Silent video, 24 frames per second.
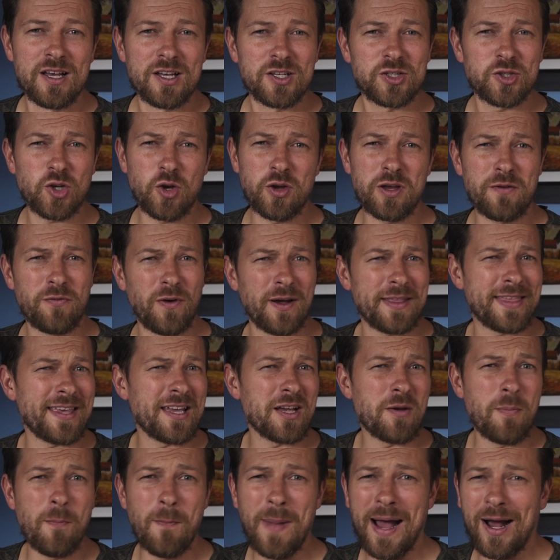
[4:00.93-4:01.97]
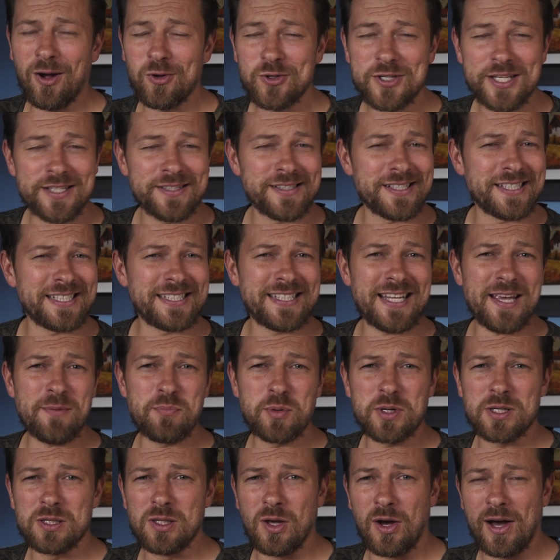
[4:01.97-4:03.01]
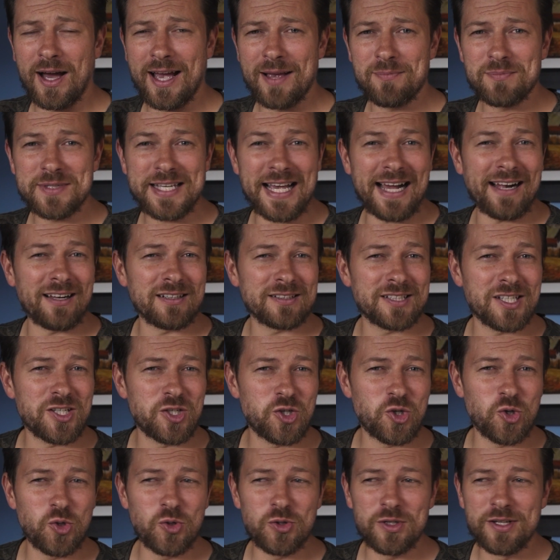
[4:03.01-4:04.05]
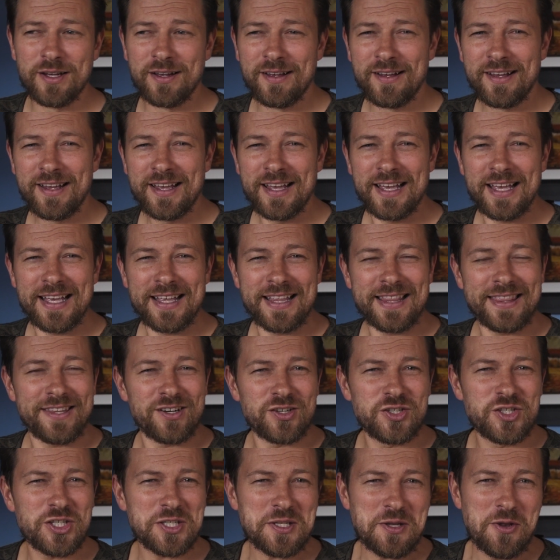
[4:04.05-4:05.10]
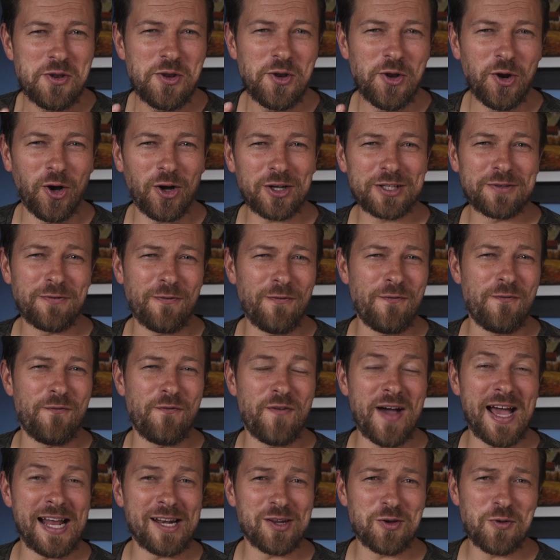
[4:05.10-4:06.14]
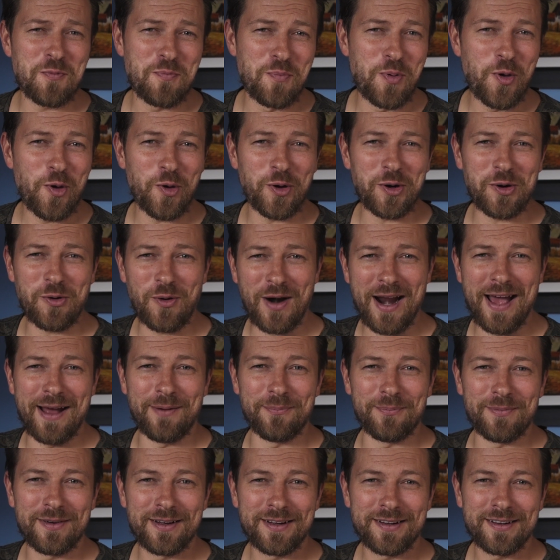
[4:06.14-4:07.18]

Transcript: So if I think mountains, steep climbs, altitude, they're just not value per gram.